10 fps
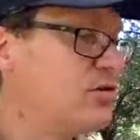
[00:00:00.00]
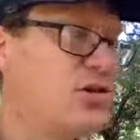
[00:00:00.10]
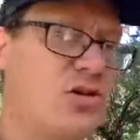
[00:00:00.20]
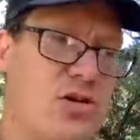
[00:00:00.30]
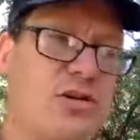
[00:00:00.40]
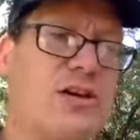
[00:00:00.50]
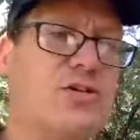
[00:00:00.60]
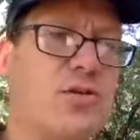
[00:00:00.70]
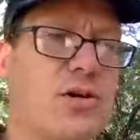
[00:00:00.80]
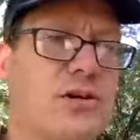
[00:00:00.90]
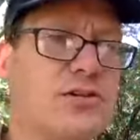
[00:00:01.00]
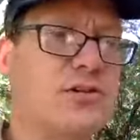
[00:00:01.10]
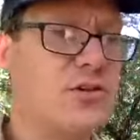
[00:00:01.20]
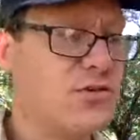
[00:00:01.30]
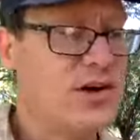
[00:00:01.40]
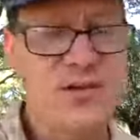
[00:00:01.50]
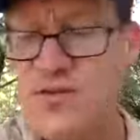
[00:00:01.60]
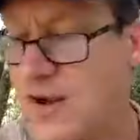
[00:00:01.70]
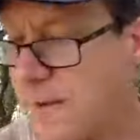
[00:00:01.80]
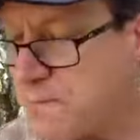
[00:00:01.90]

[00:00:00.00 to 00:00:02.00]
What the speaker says: So you do your test cross and you verify.